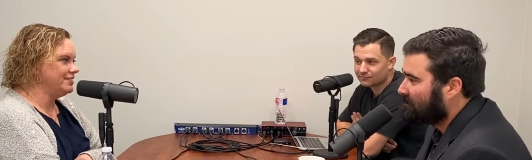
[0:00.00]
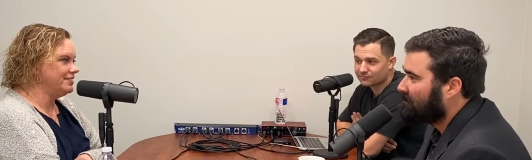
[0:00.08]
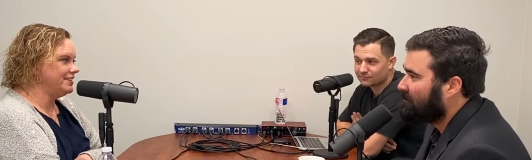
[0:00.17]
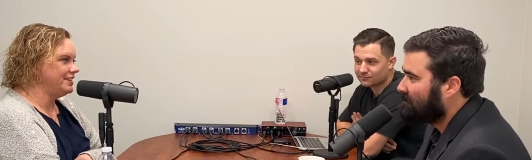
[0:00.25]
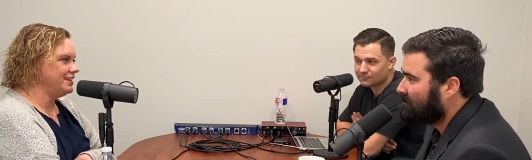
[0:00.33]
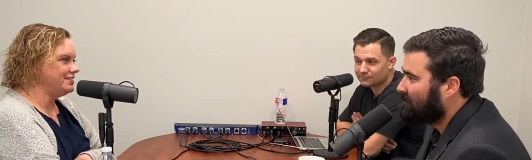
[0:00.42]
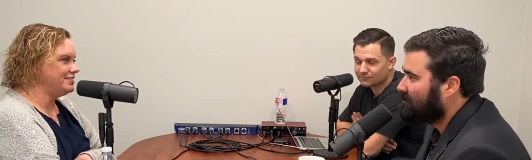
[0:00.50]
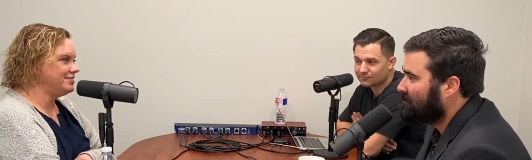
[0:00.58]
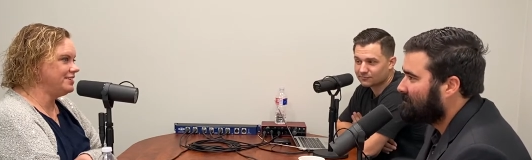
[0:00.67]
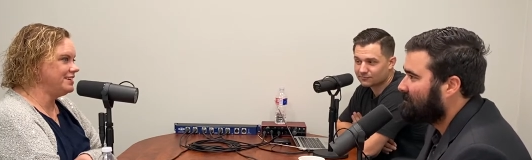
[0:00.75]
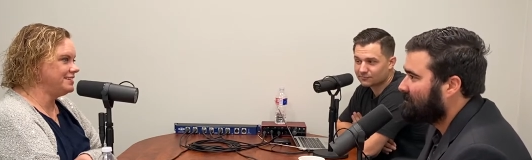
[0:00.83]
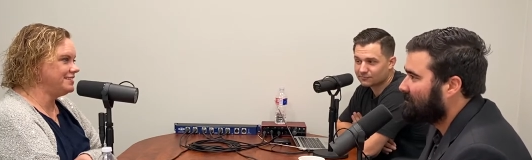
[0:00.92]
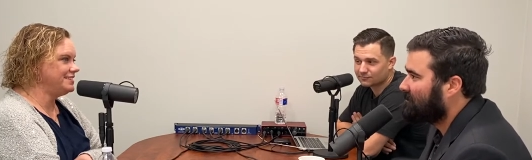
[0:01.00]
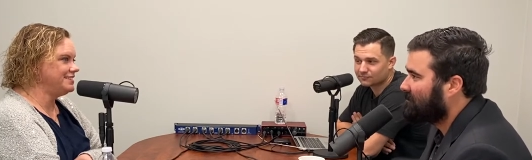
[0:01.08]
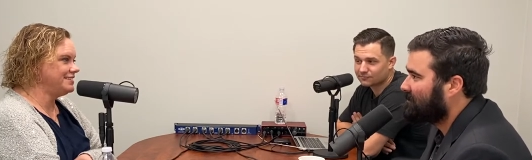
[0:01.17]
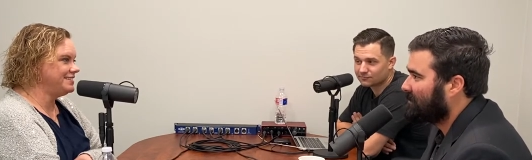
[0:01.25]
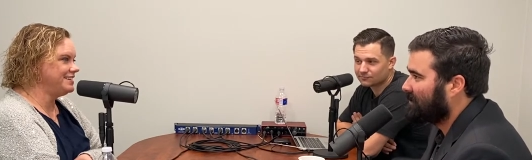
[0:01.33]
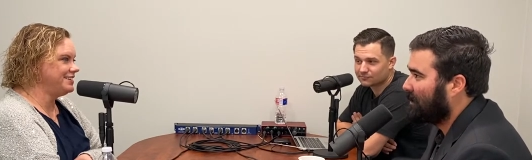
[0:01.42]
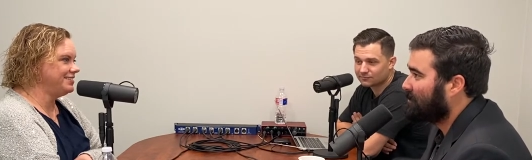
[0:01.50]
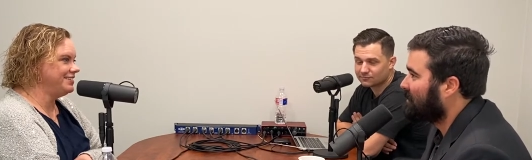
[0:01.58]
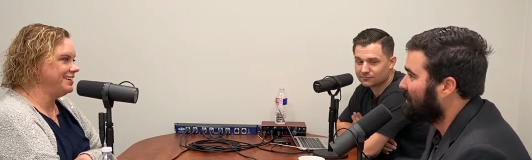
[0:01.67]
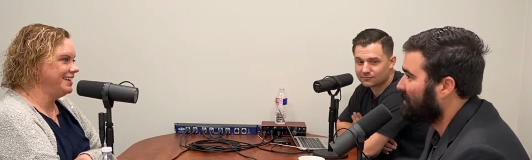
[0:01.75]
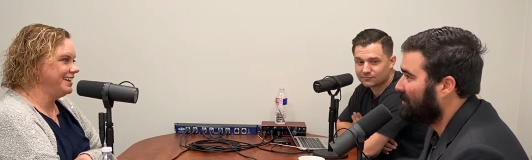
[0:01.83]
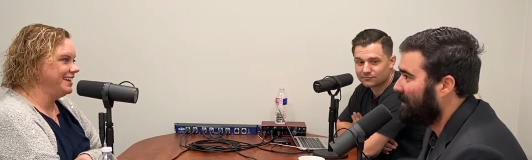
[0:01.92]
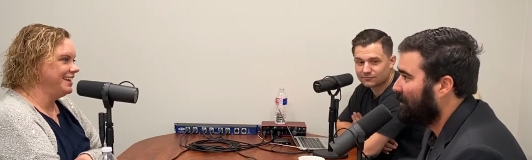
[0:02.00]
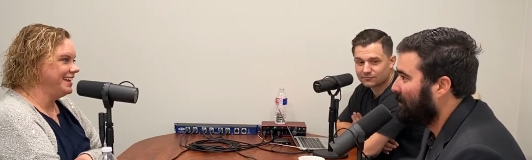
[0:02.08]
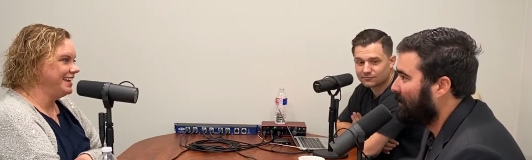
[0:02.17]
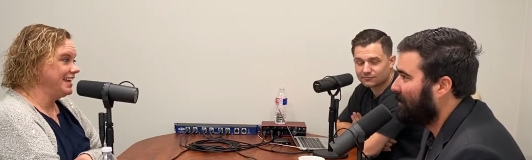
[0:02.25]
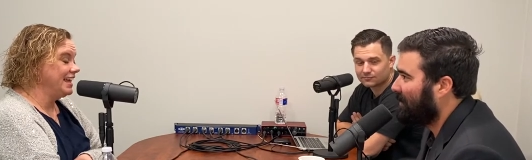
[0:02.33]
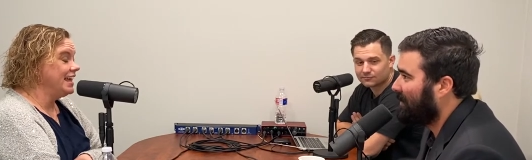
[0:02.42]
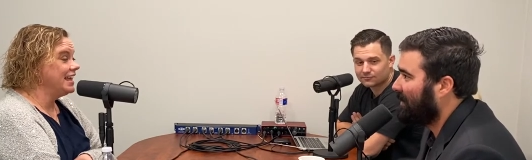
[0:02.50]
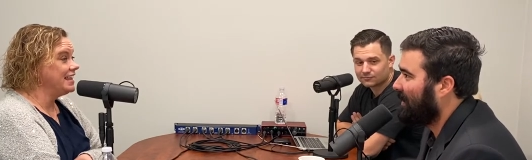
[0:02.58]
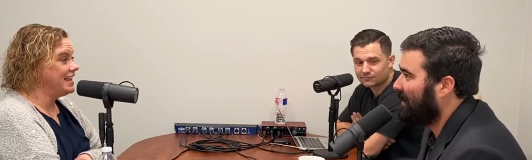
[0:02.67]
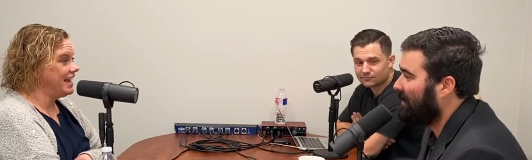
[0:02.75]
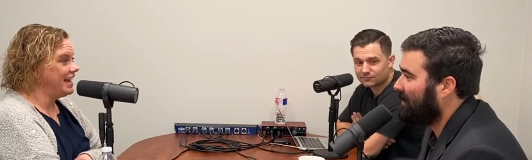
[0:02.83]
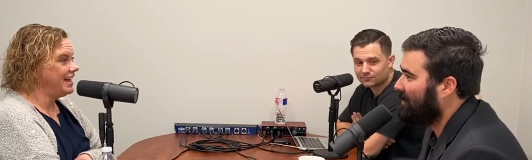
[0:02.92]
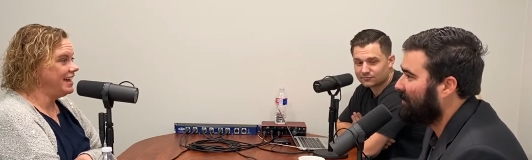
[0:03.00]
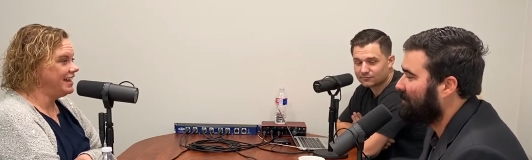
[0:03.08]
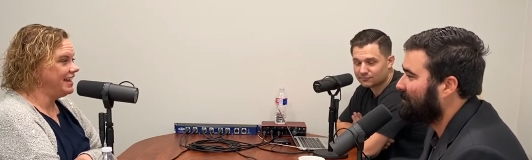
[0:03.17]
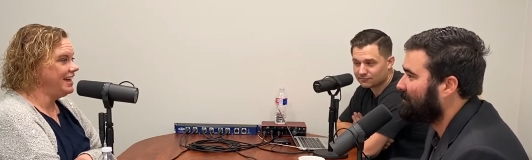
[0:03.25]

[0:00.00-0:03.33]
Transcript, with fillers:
Speaker 1: Mm-hmm. A lot of mm-hmm. stress. So. so. I'm sure you dealt with a lot. Yeah, of...